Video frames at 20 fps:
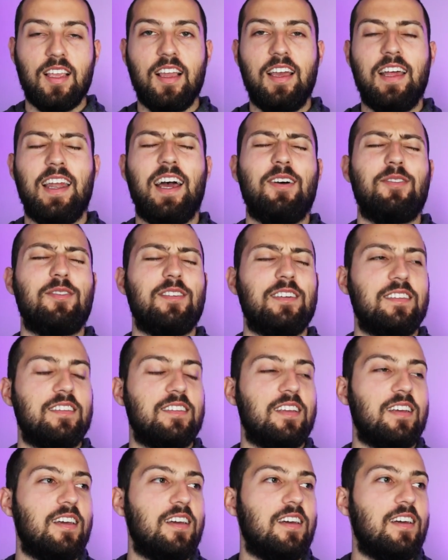And I
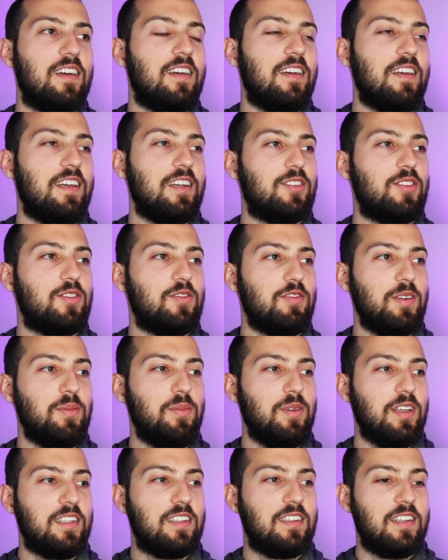was
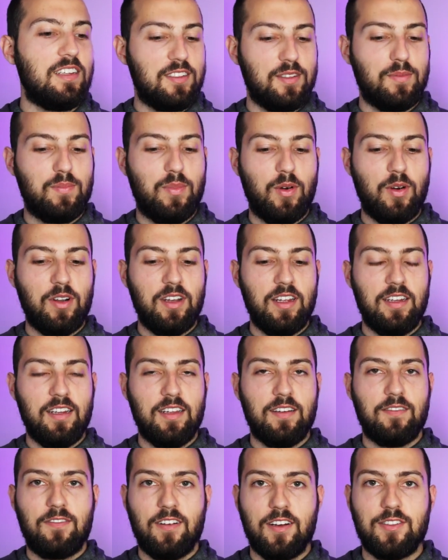extremely
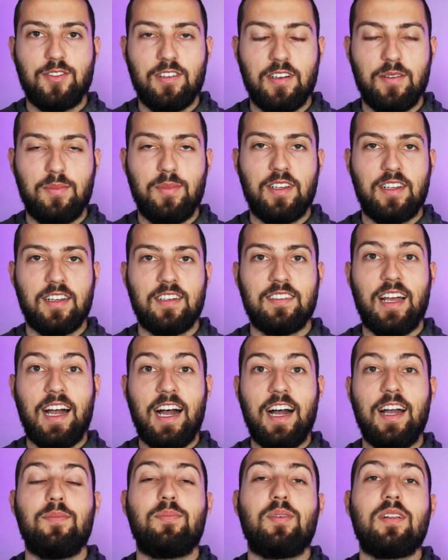disappointed and frustrated because
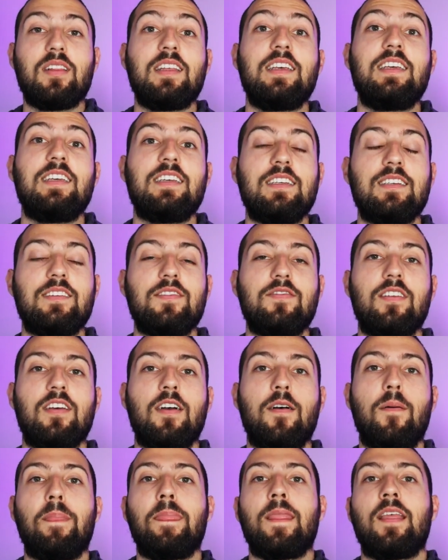I believed
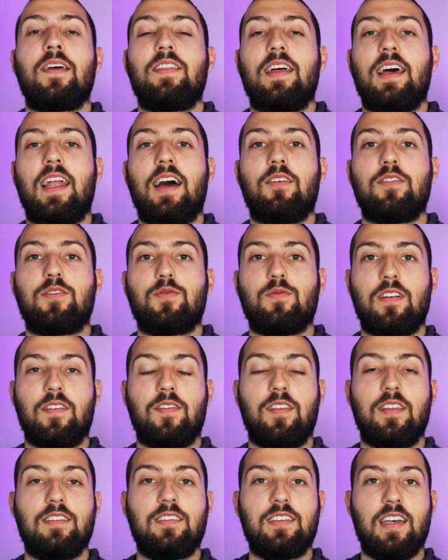that I was one
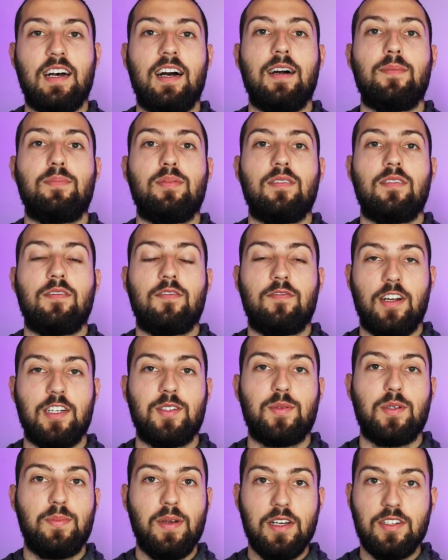of the top
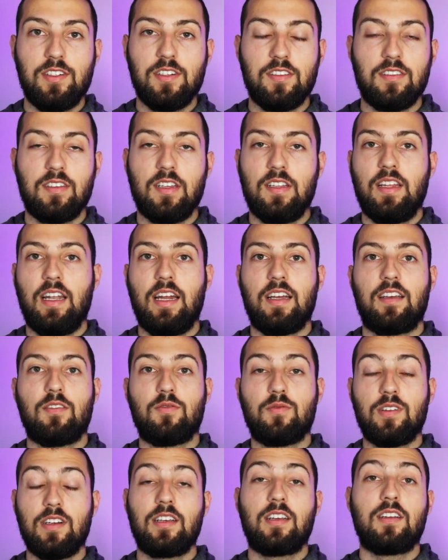freshman pitchers and that I could
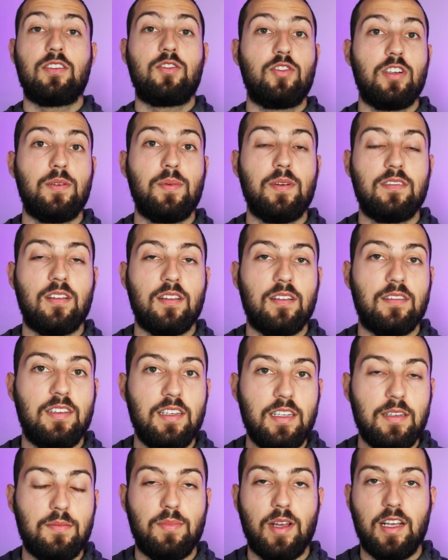really contribute to the
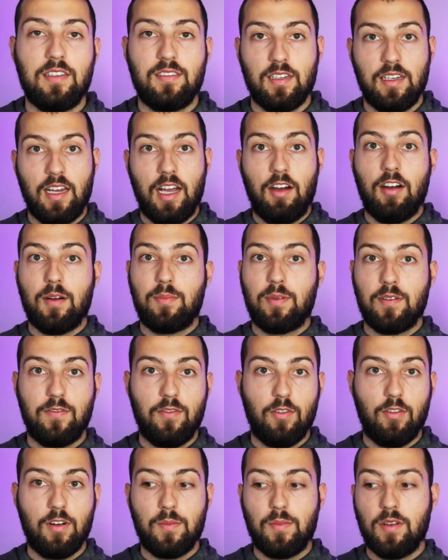team based on how I
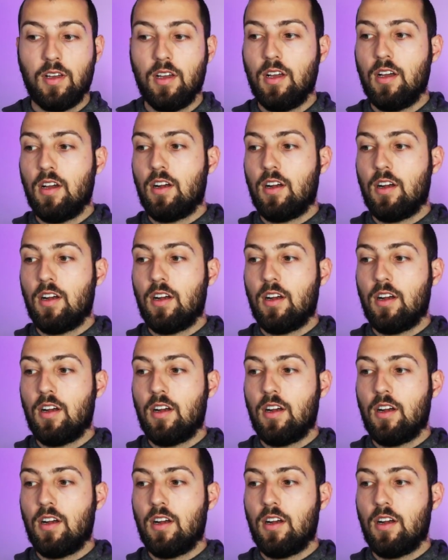performed